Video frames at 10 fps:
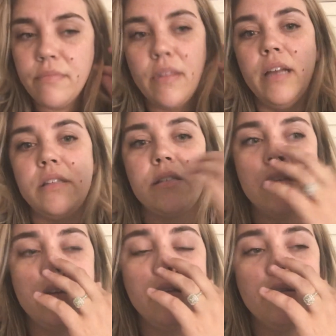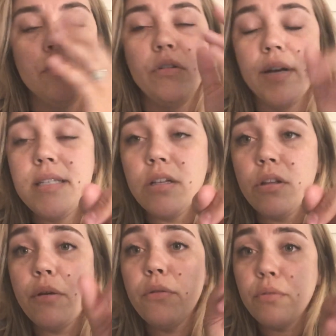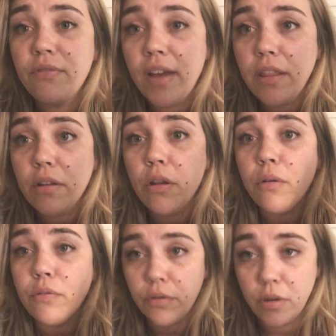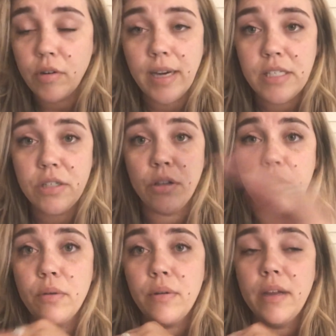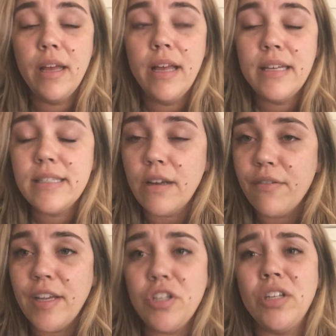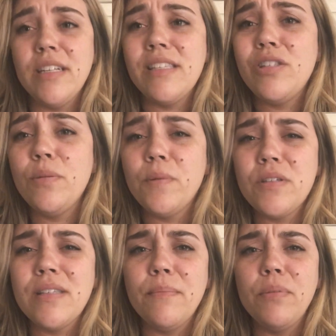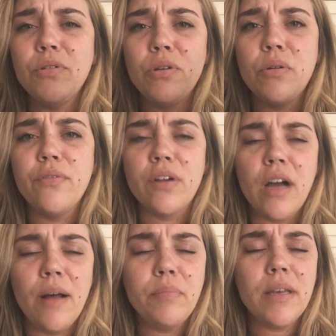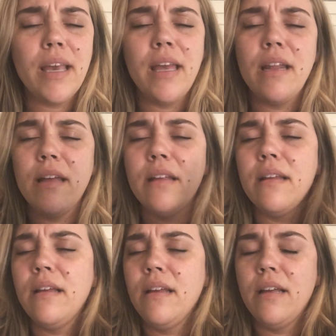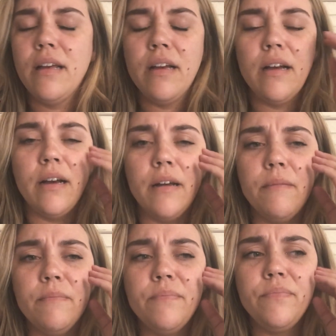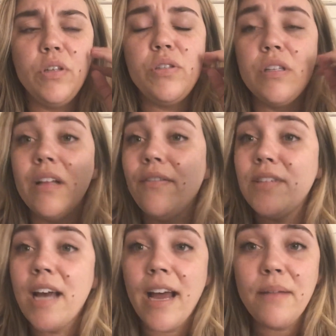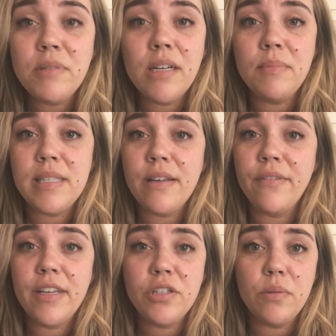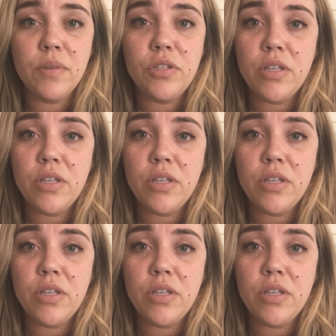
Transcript: It's through grace alone, through faith alone, through Christ alone. Salvation is super simple. Don't overcomplicate it. You still have time to come in salvation with